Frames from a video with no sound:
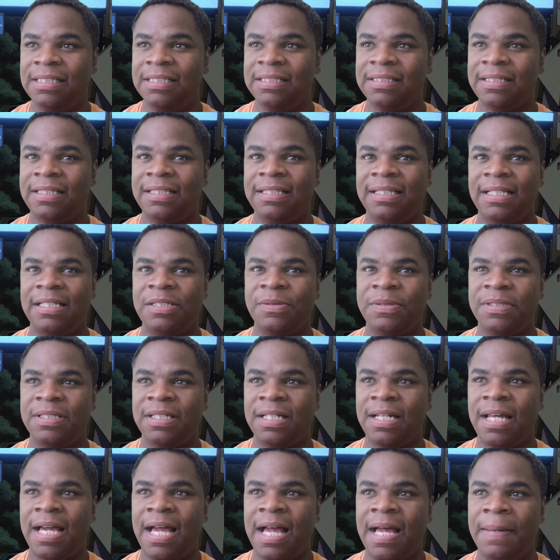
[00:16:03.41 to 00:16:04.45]
So I think that's what's
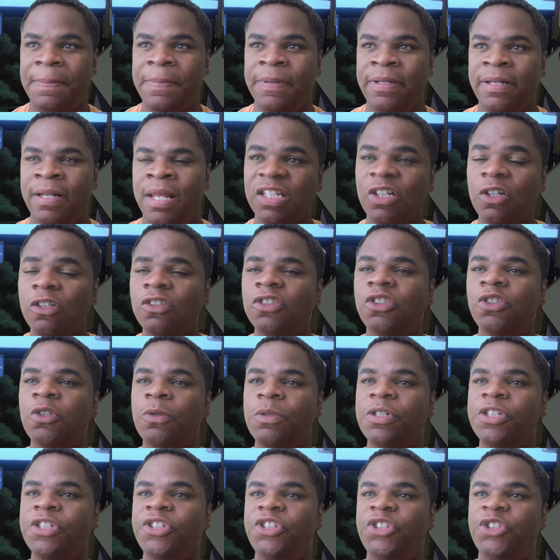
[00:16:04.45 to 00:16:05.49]
going to happen. Long
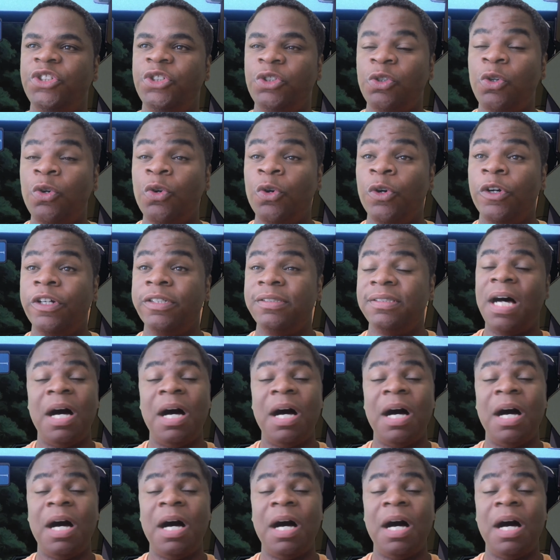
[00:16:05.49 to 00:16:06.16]
story short,